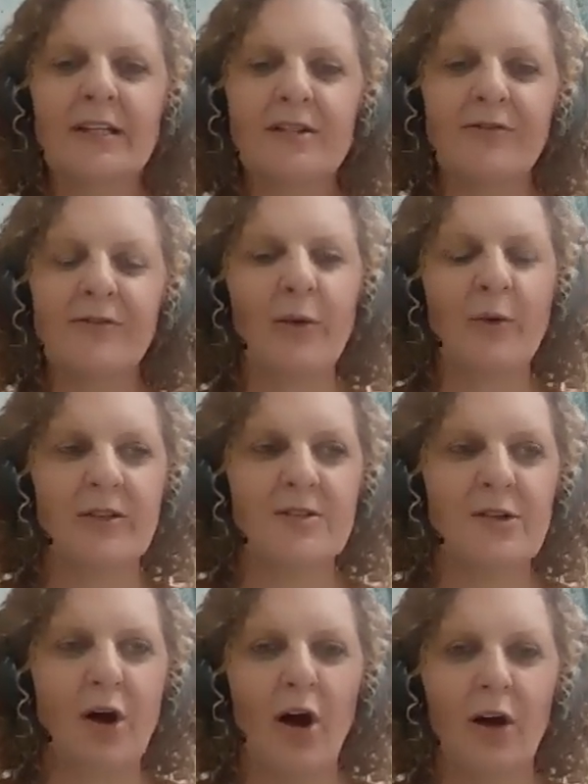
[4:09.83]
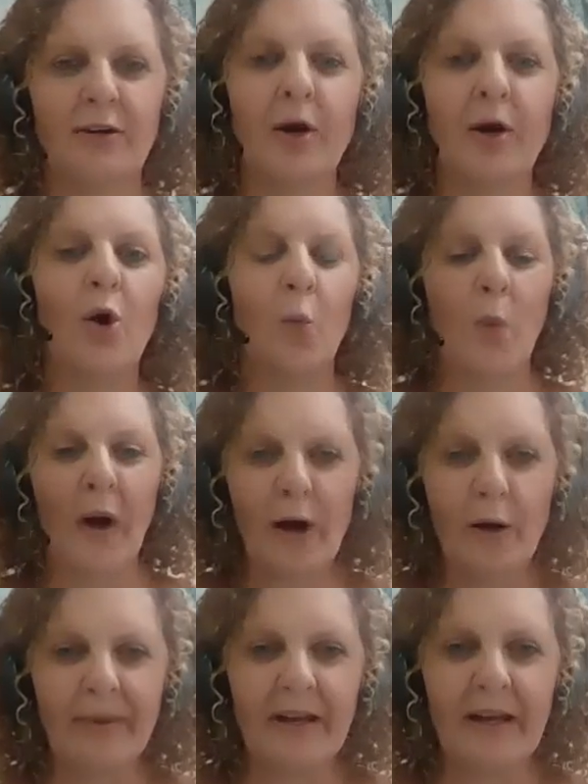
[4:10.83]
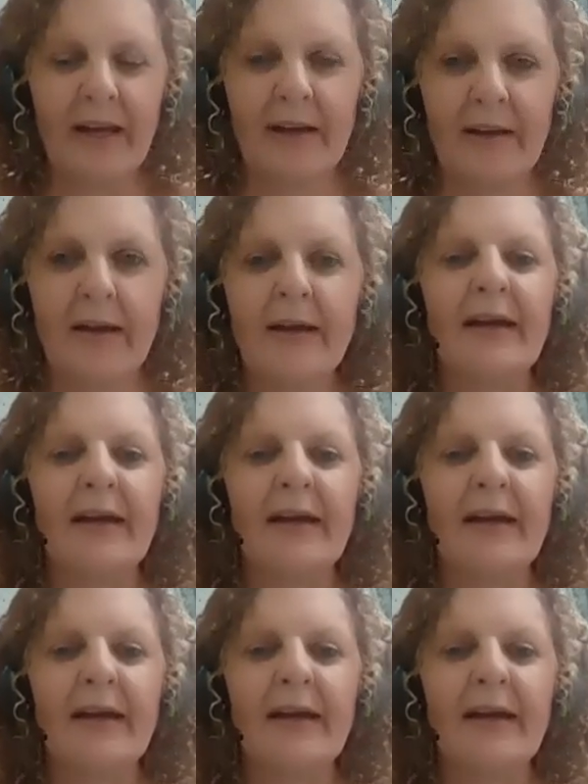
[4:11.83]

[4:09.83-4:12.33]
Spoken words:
to focus on well-being